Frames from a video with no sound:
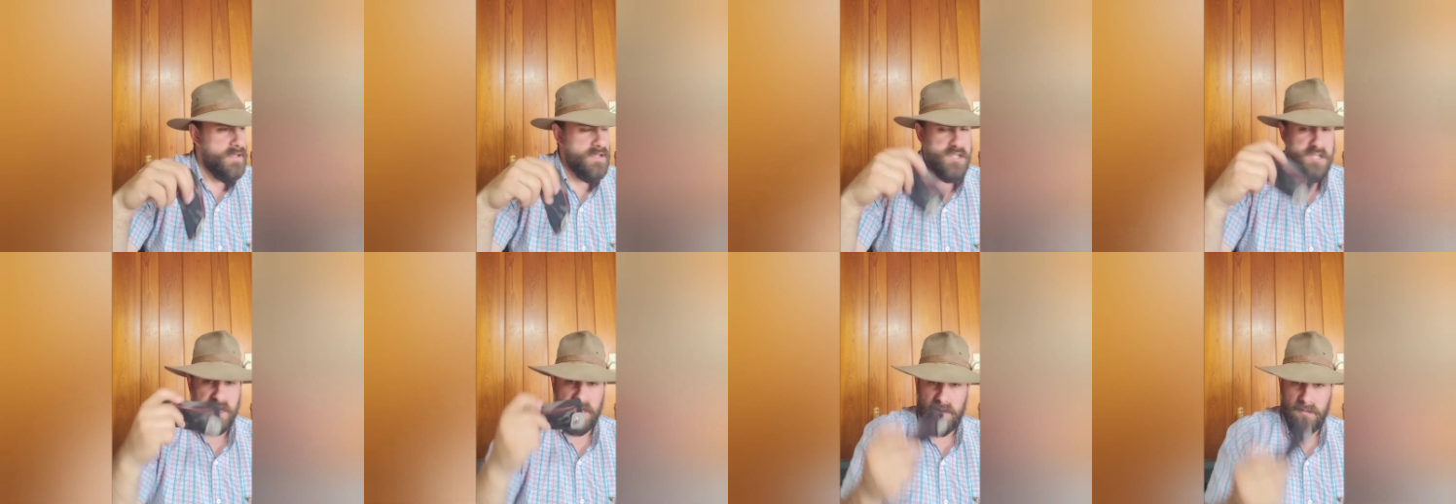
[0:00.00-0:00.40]

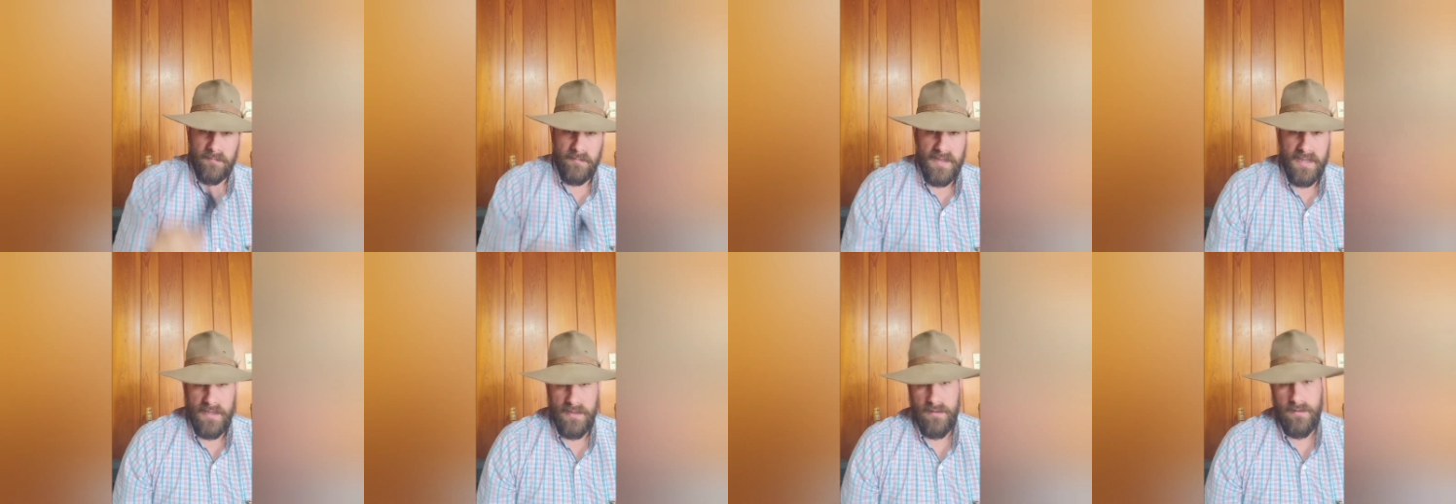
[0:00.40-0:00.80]

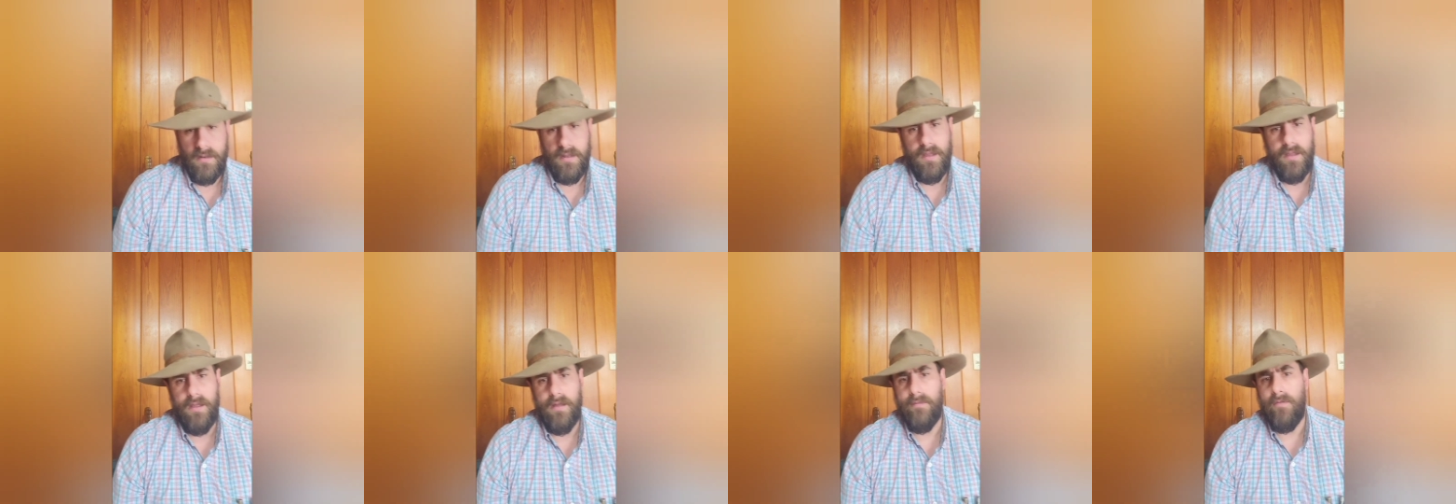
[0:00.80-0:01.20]
Gentlemen
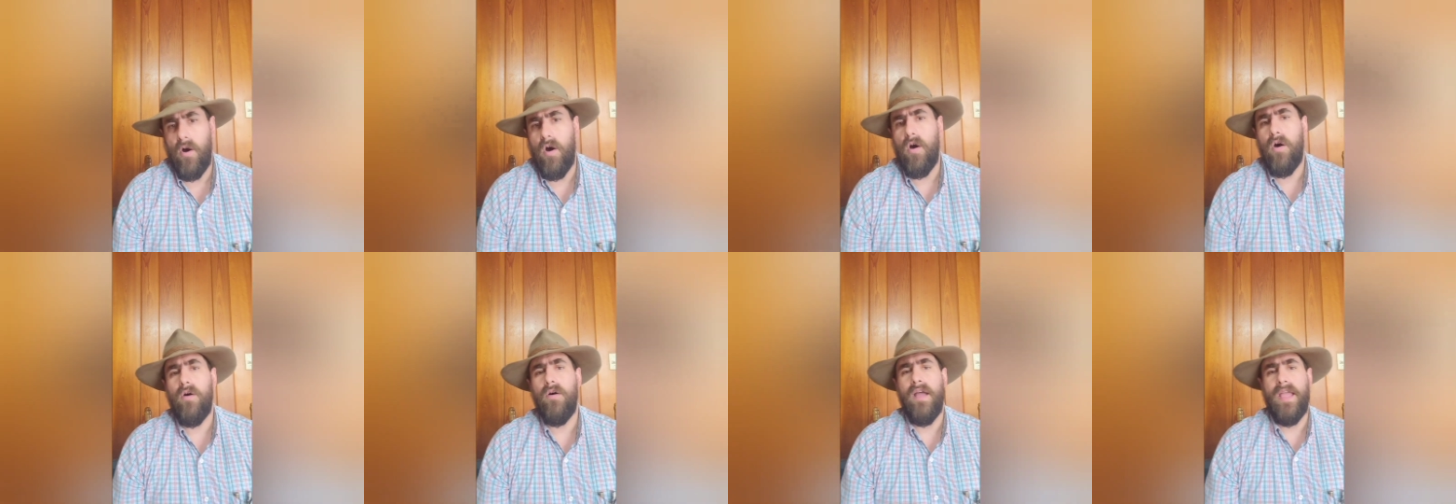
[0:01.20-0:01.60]
of
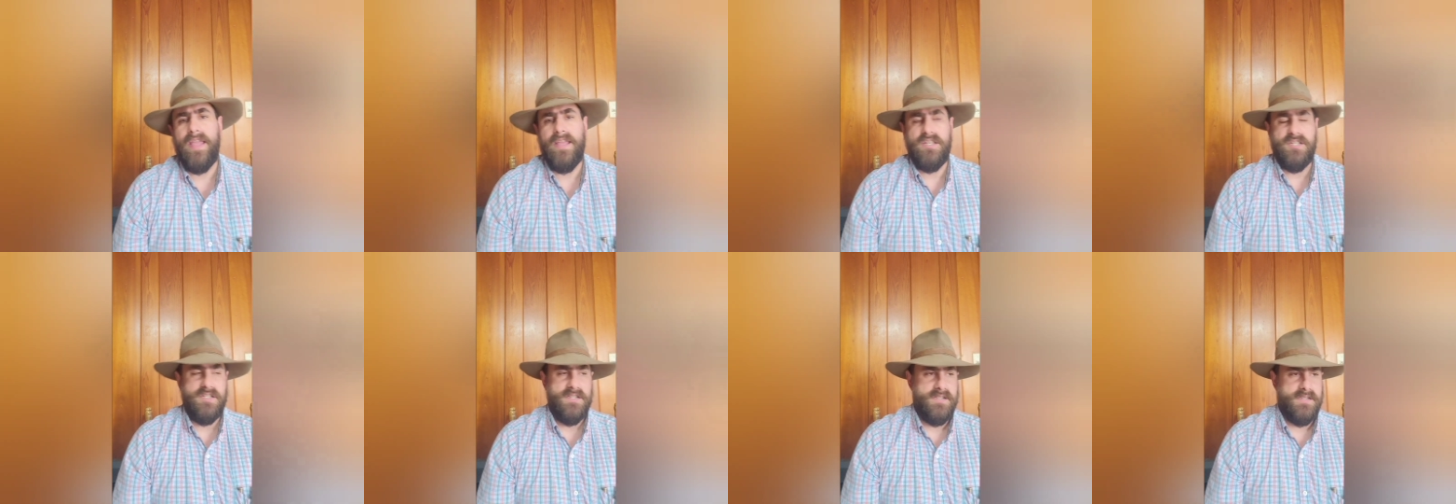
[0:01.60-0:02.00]
all
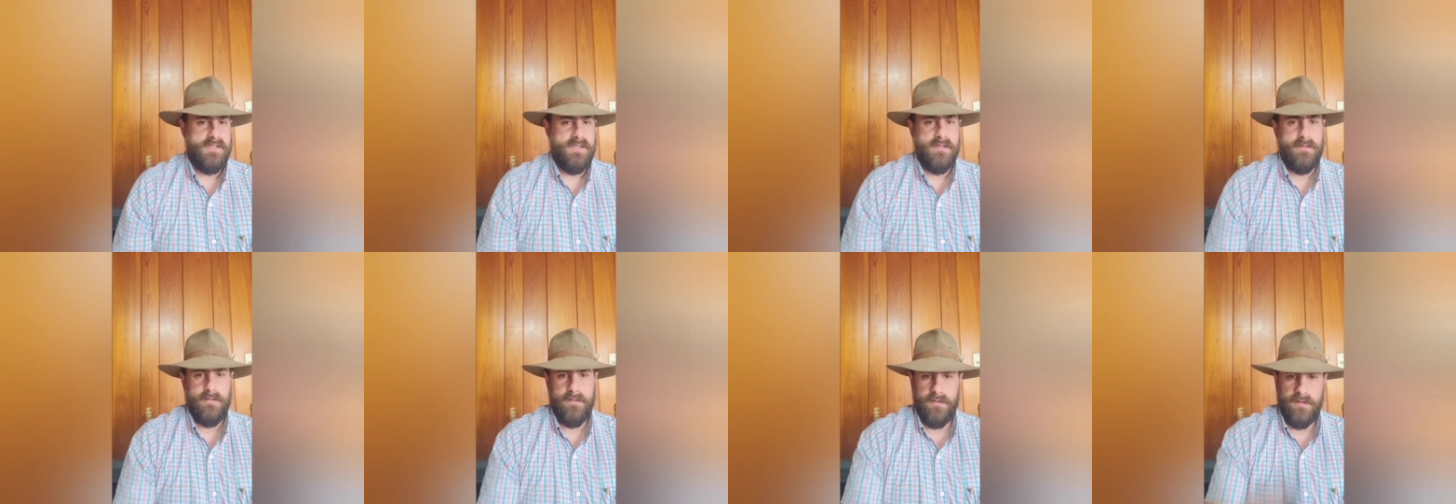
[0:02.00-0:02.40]
ages